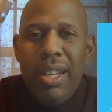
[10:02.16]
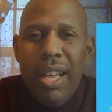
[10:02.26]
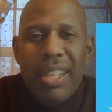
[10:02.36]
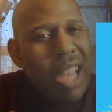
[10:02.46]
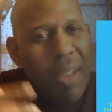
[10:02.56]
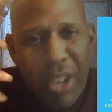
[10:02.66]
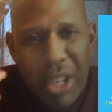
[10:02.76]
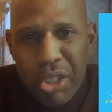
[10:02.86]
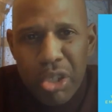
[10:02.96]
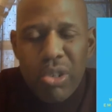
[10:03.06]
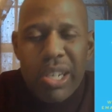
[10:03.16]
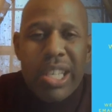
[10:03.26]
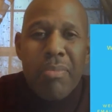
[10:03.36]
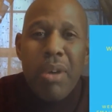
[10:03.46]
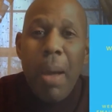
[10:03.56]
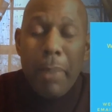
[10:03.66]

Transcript: It's time for us to dream,